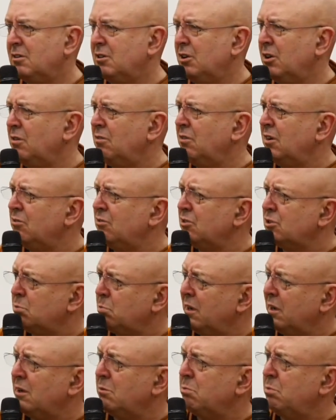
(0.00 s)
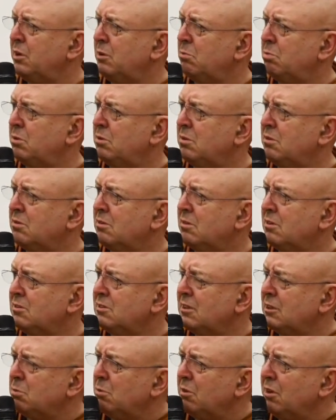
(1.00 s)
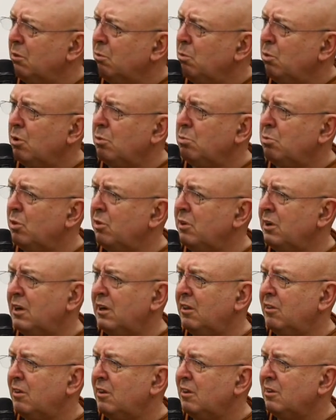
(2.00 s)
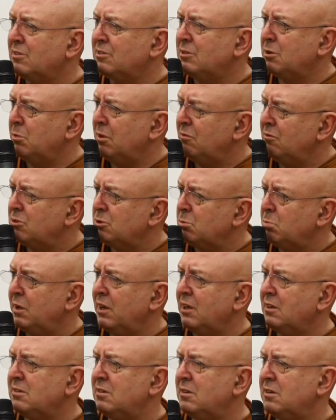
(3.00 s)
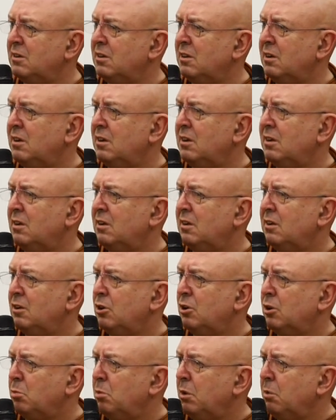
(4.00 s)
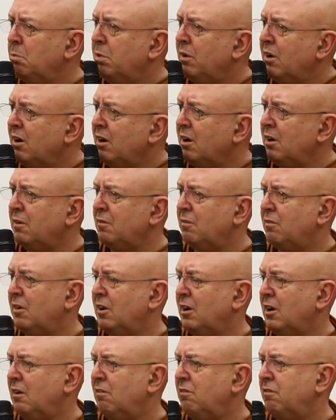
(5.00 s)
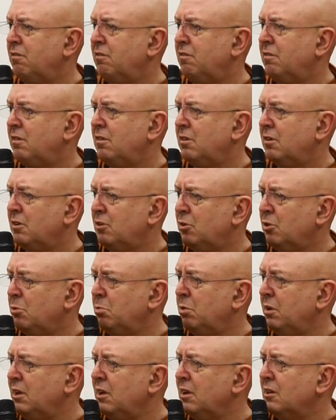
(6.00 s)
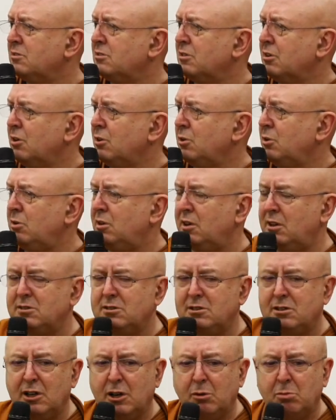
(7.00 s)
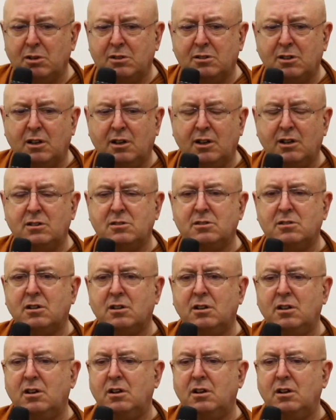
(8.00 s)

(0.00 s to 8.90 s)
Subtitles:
Do you really respect people? Because that's what they want more than anything else, to be respected, to be part of life, not being excluded, stigmatized.